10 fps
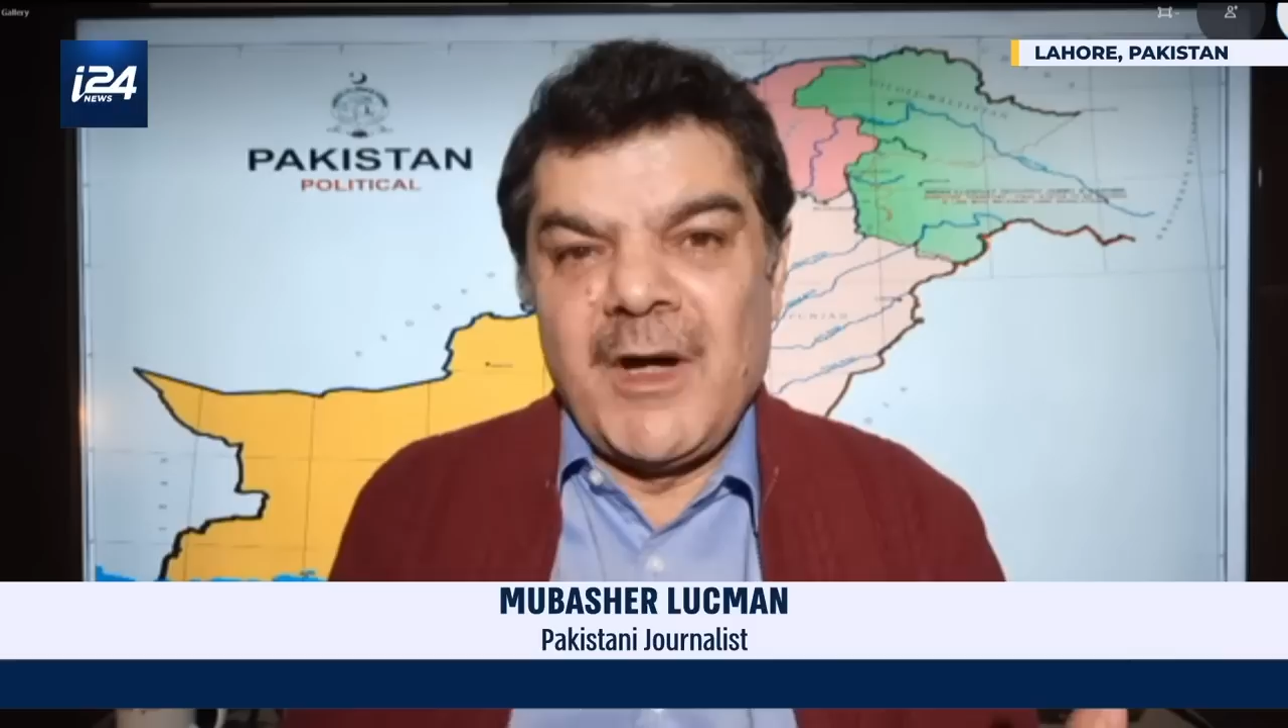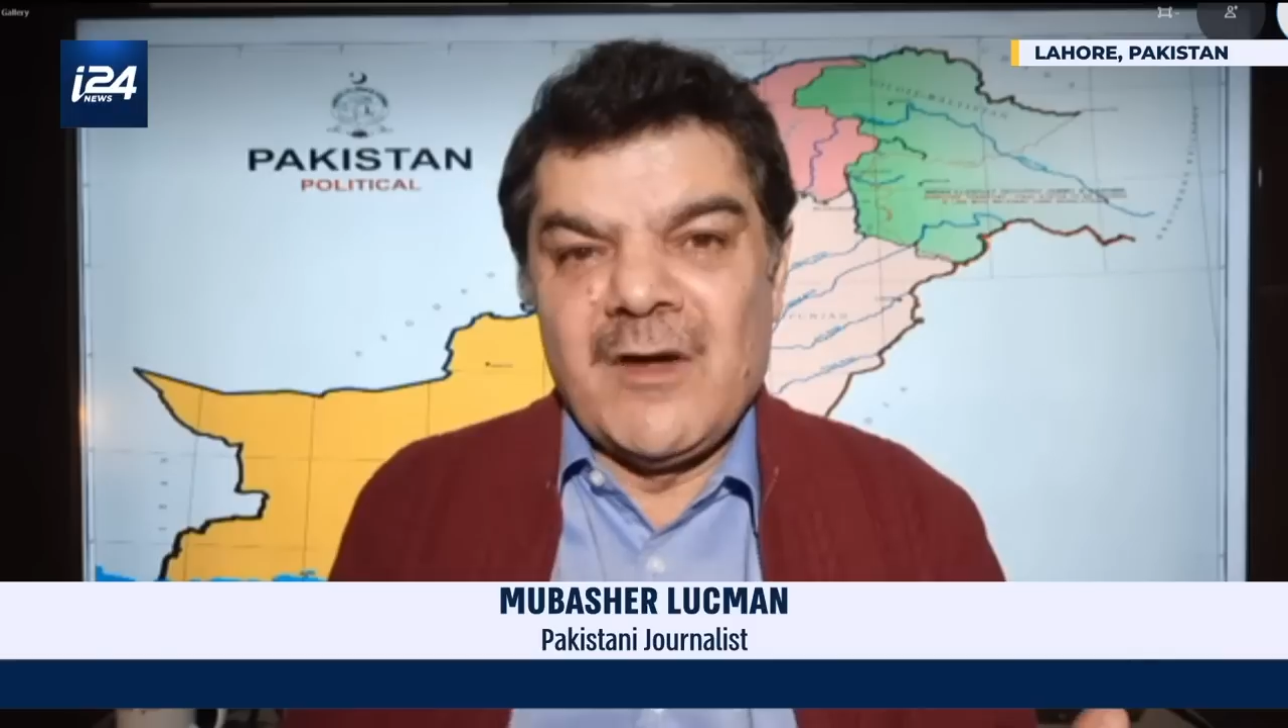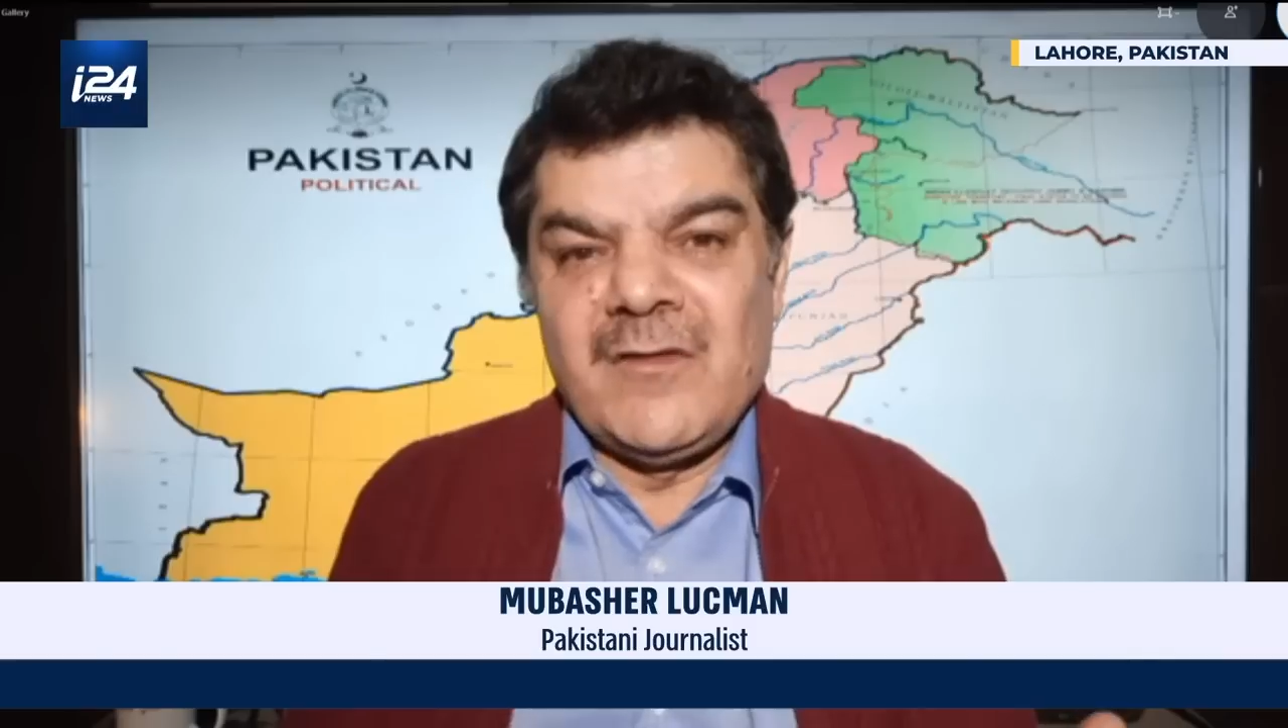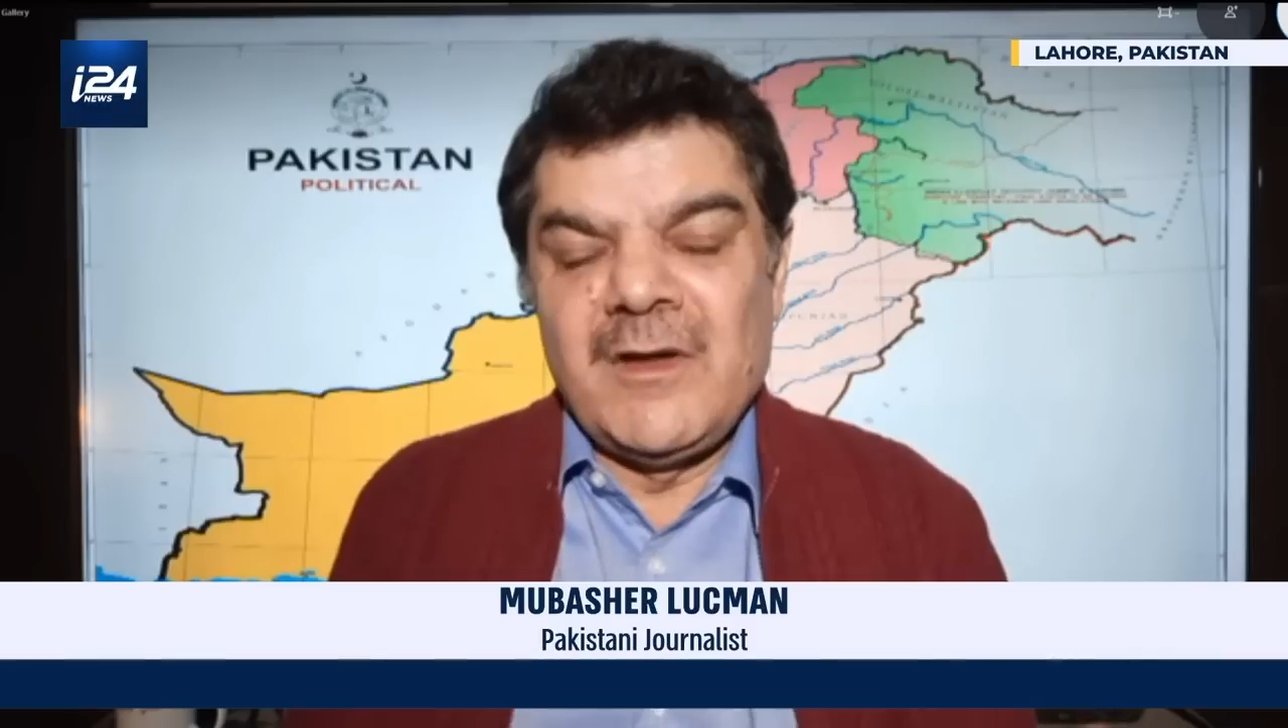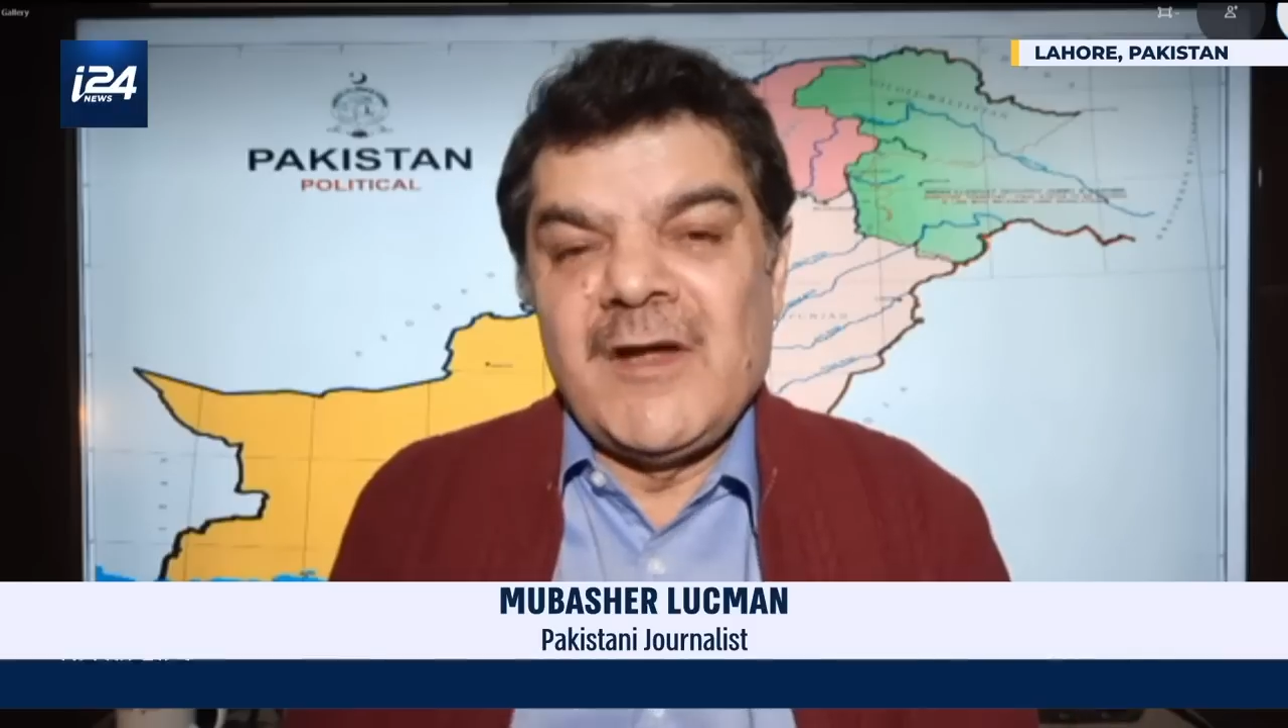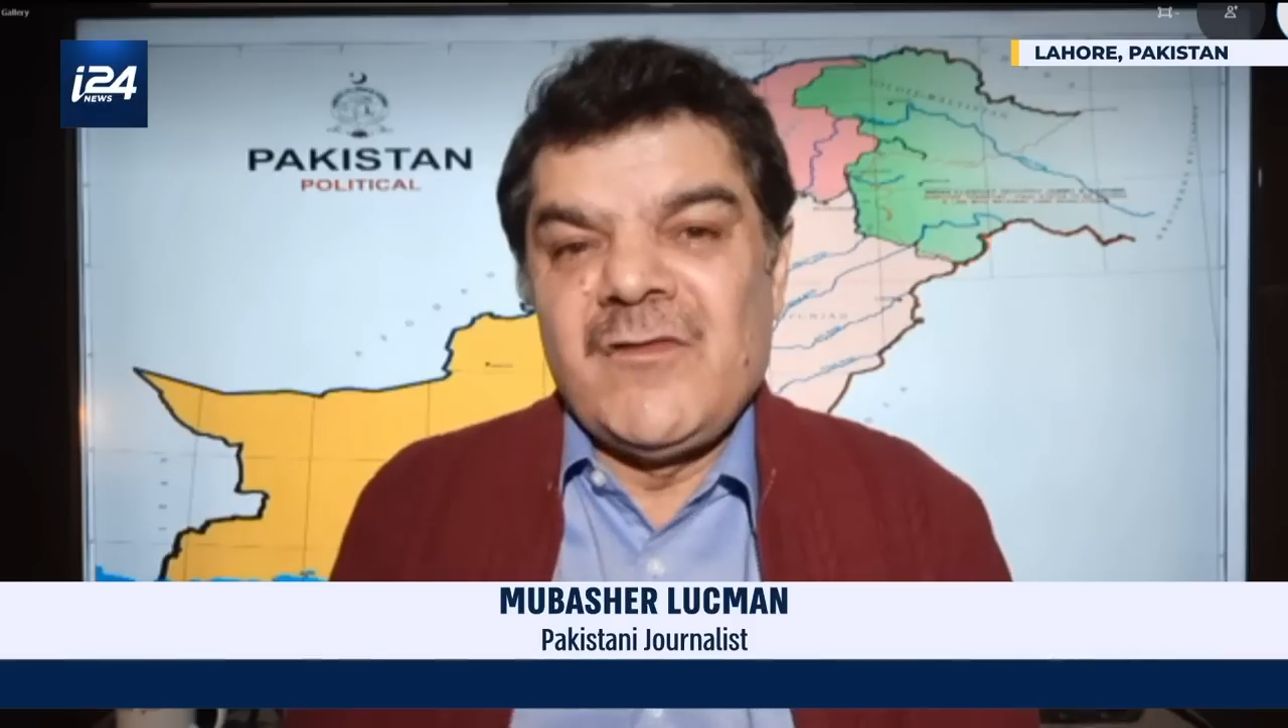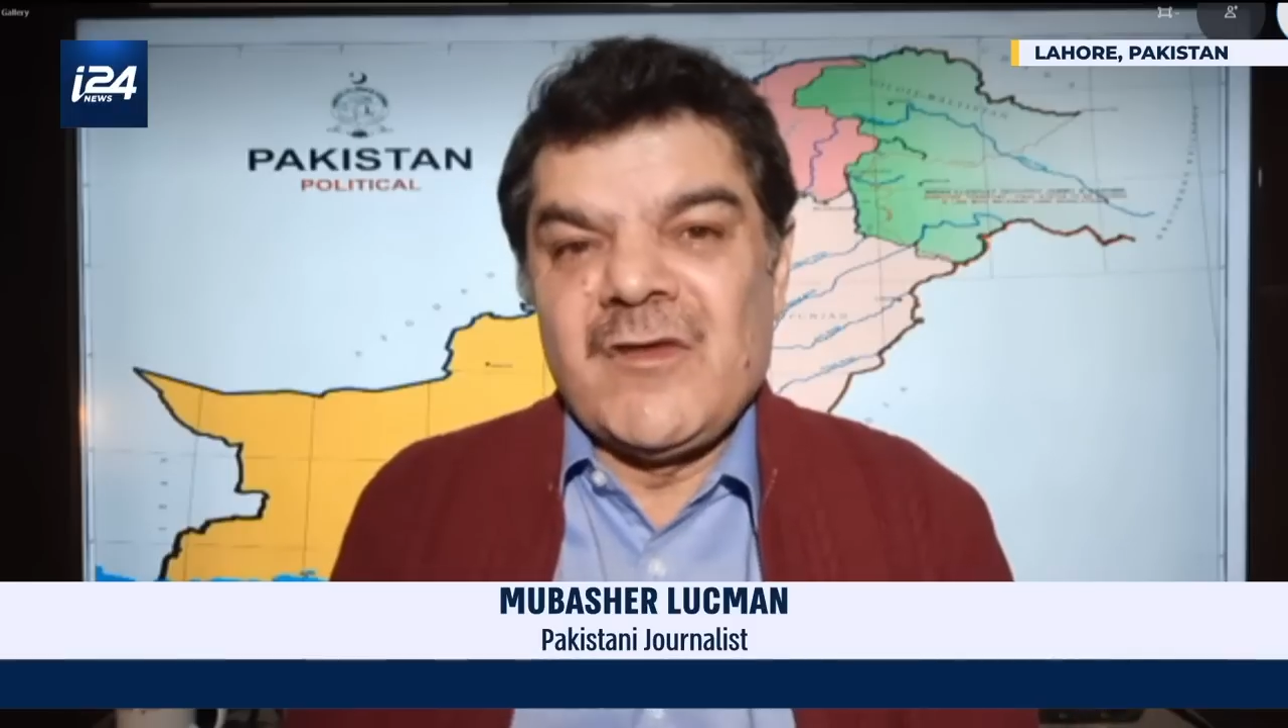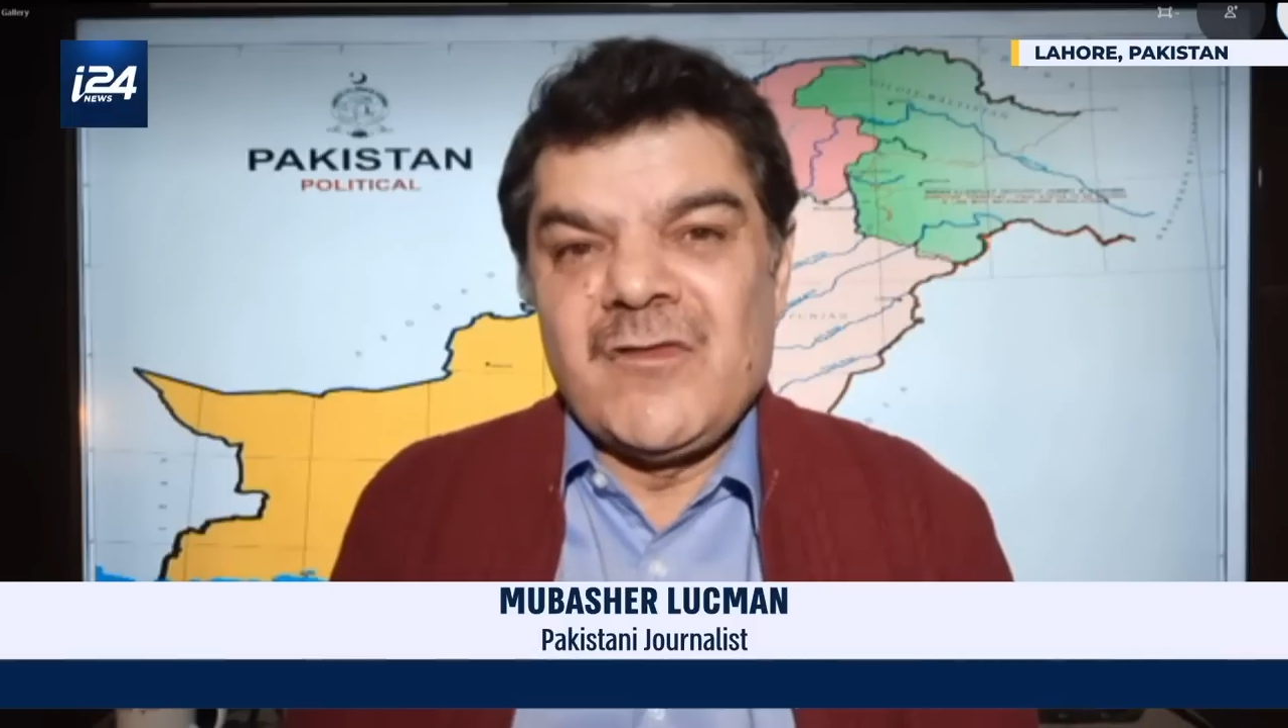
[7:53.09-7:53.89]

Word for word: Pakistan has